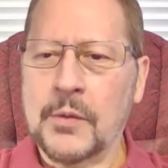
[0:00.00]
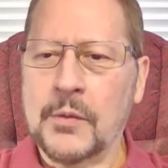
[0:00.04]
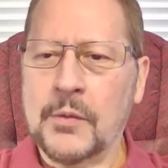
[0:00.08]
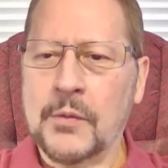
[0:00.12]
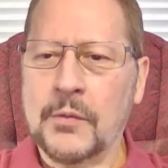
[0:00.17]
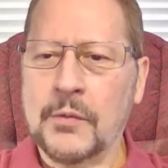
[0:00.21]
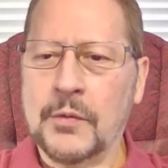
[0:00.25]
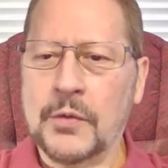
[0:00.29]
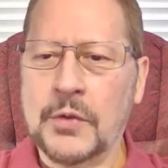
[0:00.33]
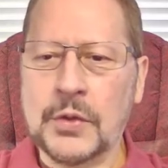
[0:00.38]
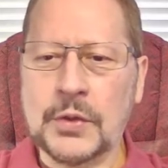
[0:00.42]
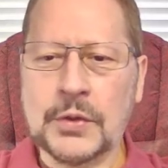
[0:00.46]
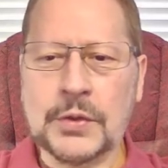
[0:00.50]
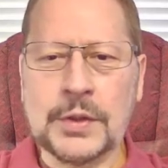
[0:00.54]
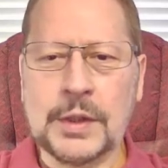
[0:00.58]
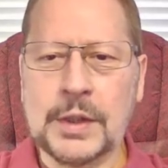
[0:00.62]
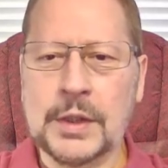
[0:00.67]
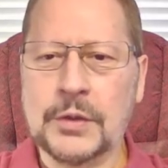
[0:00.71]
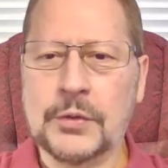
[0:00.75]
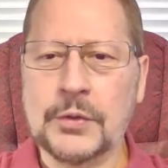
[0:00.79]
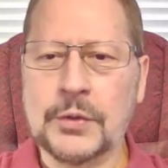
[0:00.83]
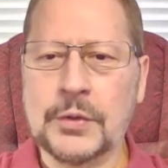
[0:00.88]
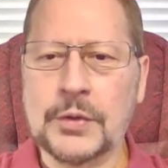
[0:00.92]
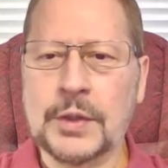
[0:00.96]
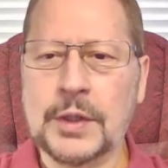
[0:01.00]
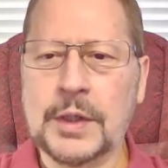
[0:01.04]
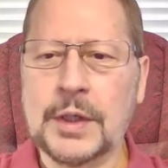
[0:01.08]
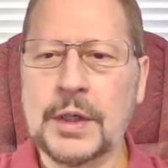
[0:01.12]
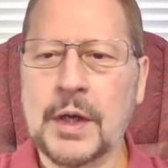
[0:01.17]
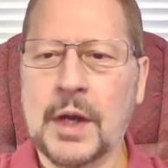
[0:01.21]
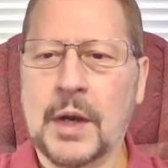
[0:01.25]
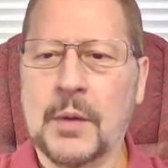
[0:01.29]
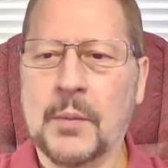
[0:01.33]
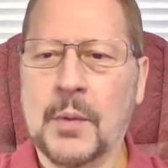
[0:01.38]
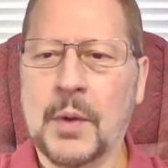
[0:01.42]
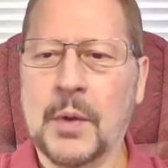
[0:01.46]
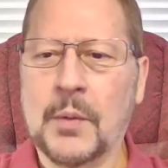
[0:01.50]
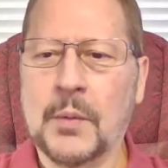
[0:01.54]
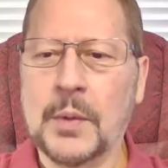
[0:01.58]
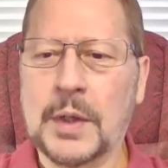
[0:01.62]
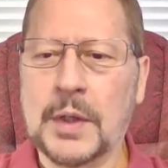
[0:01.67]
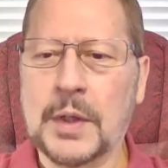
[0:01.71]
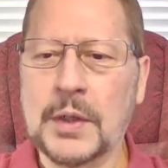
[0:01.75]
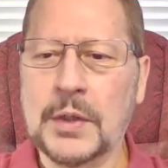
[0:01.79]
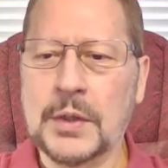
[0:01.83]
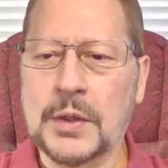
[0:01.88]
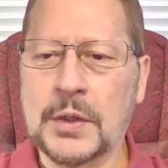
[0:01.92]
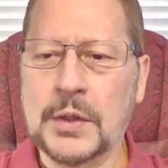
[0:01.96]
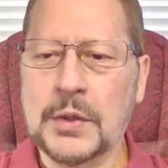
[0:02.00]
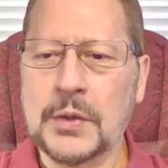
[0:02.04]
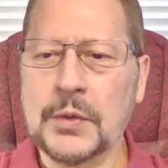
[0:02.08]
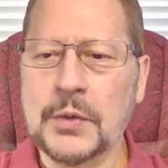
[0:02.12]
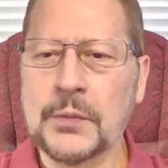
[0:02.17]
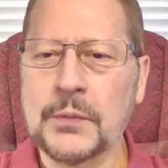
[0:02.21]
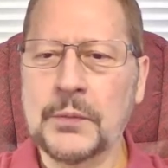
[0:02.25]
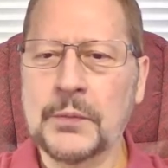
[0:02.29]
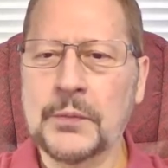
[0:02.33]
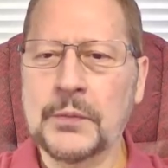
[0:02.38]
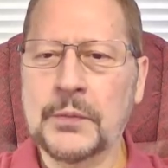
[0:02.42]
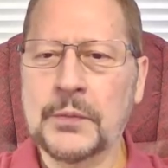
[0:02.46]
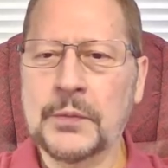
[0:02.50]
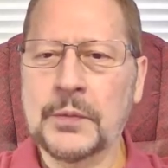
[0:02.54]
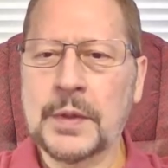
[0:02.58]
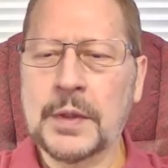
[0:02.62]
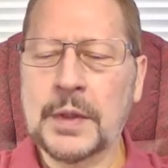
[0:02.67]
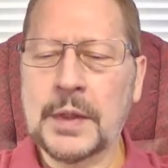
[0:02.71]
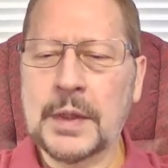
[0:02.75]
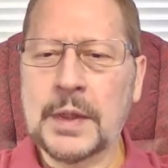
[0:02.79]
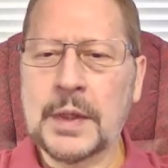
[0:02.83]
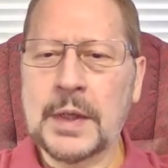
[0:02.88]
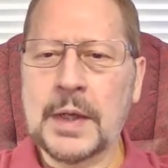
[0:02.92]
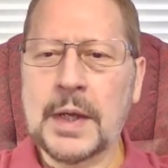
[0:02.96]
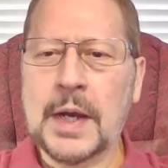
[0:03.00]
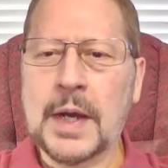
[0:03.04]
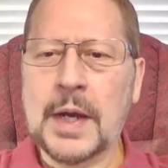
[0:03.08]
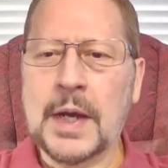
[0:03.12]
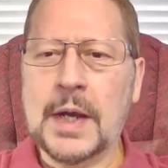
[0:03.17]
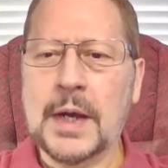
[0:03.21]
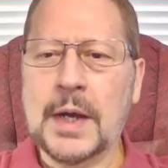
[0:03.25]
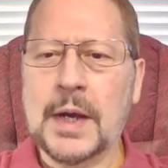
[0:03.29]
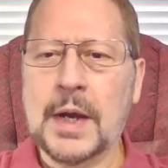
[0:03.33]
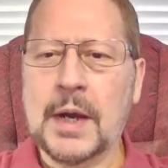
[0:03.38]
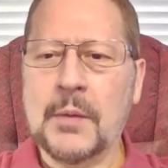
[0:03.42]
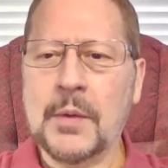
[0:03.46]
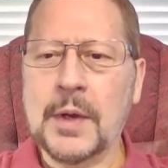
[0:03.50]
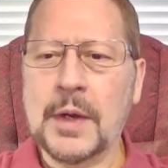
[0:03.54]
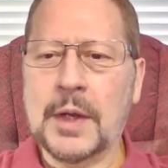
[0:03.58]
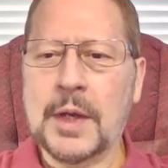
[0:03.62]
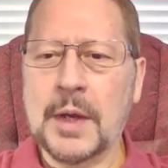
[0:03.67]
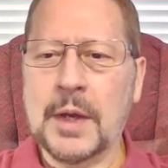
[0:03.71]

just interesting on what we can do. I want to